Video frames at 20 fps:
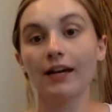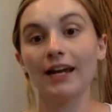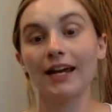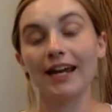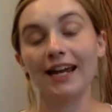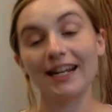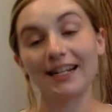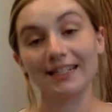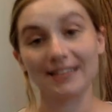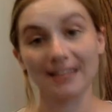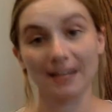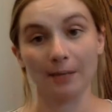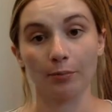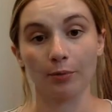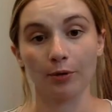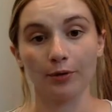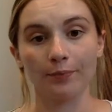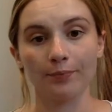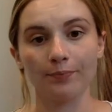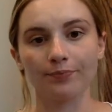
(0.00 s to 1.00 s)
An
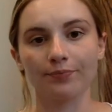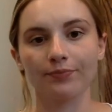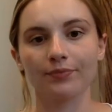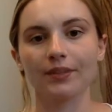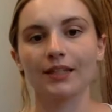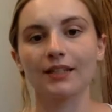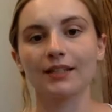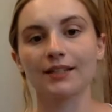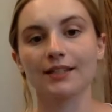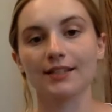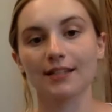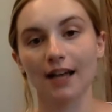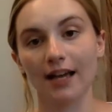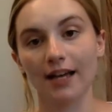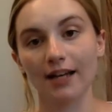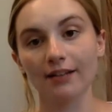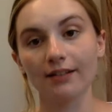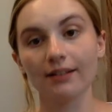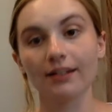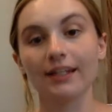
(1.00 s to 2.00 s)
example,
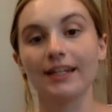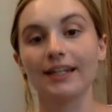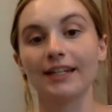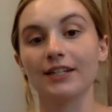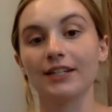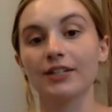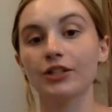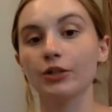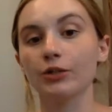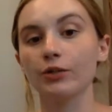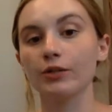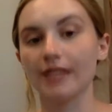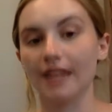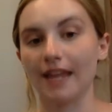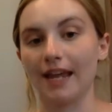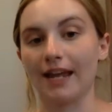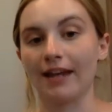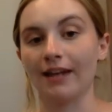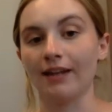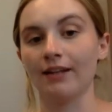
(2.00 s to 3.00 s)
sun is to
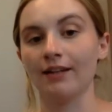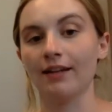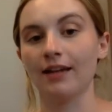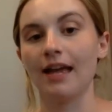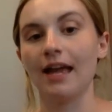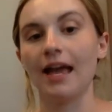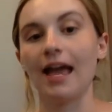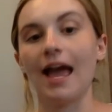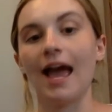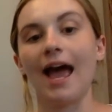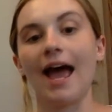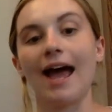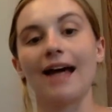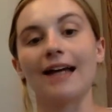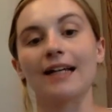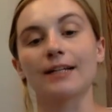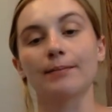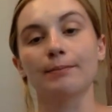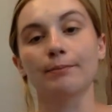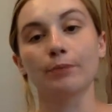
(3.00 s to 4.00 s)
day
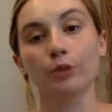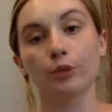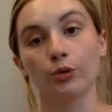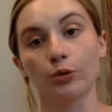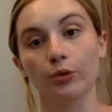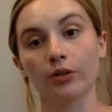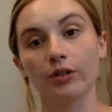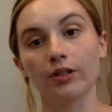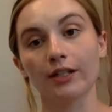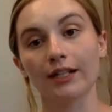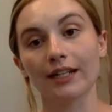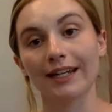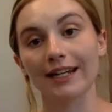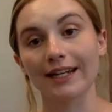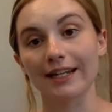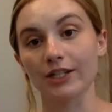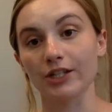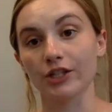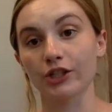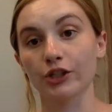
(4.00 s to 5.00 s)
as moon
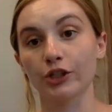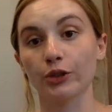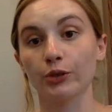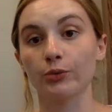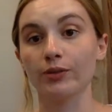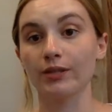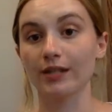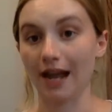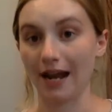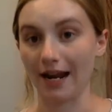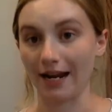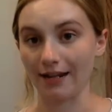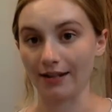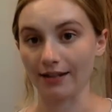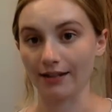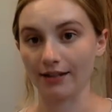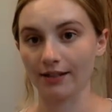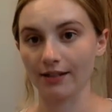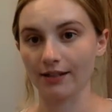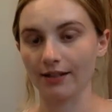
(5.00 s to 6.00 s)
is to
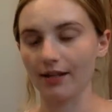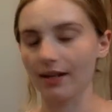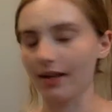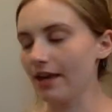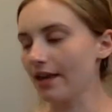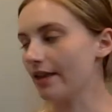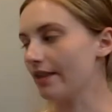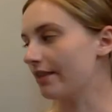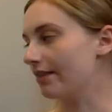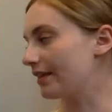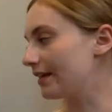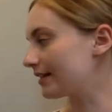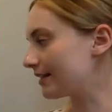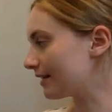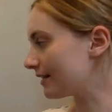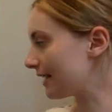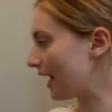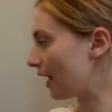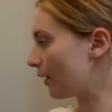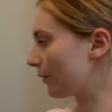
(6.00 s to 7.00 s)
night. This
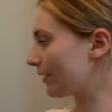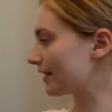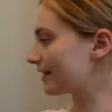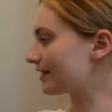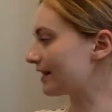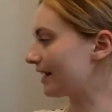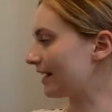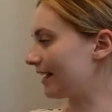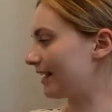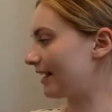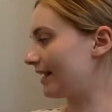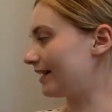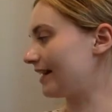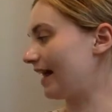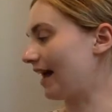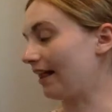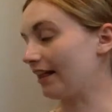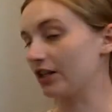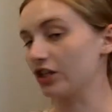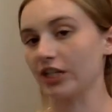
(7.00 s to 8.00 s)
is how we say
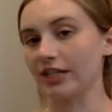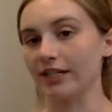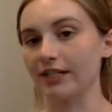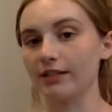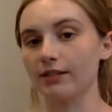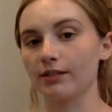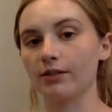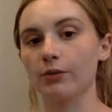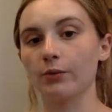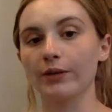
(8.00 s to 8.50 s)
analogies.